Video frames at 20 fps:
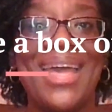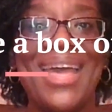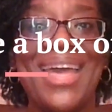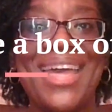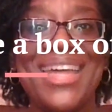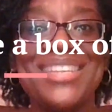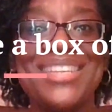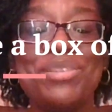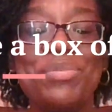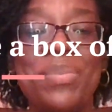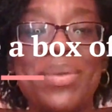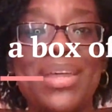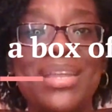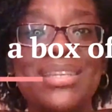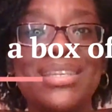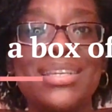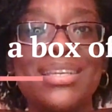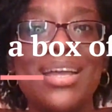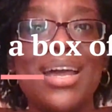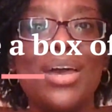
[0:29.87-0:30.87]
And
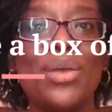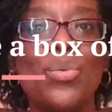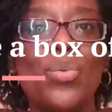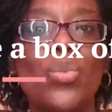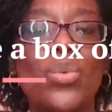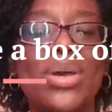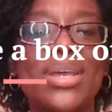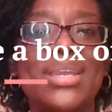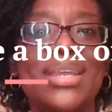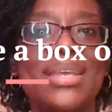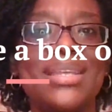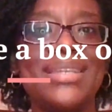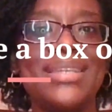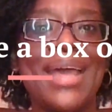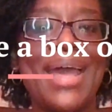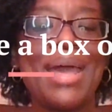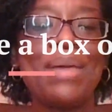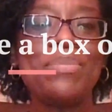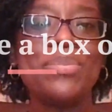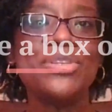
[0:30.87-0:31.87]
depending on what has
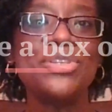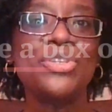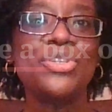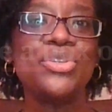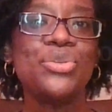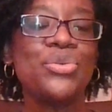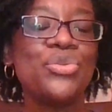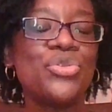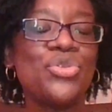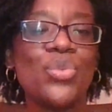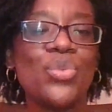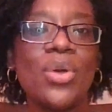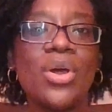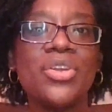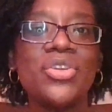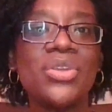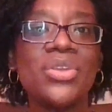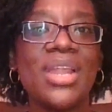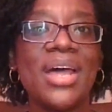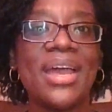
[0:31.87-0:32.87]
happened to you throughout
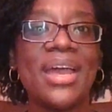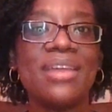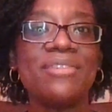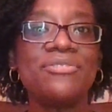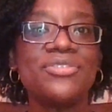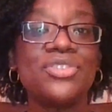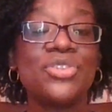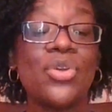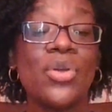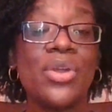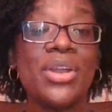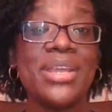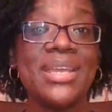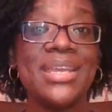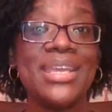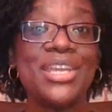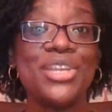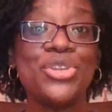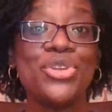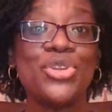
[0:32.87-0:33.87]
your life,
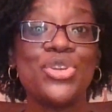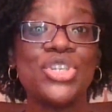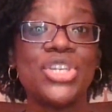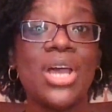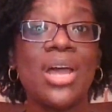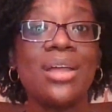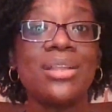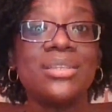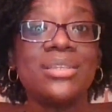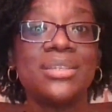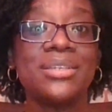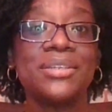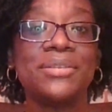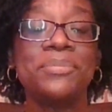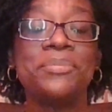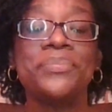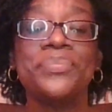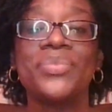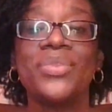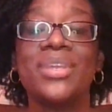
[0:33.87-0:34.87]
starting in your childhood,